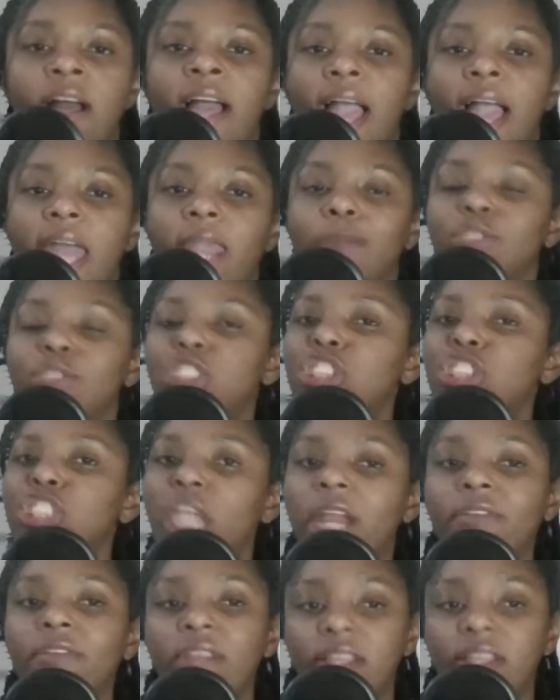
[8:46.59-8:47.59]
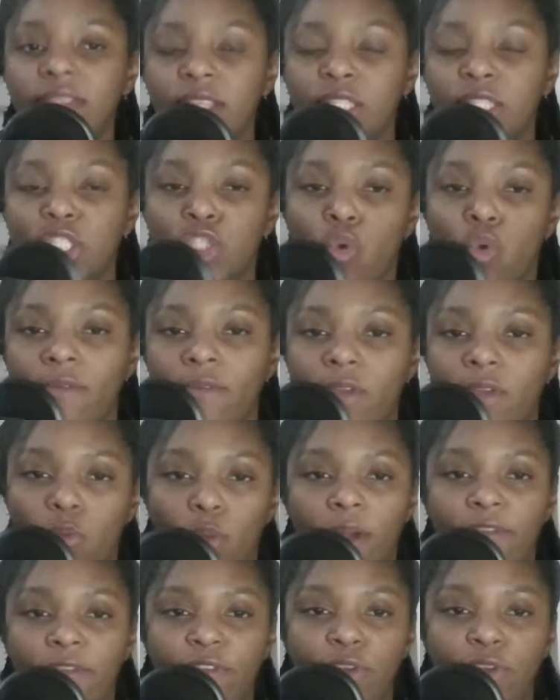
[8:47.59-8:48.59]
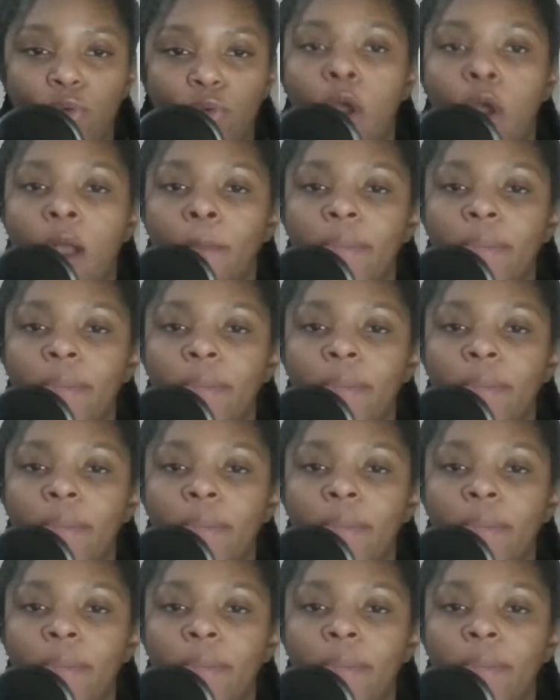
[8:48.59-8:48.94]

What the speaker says: And I'm sharing this story with you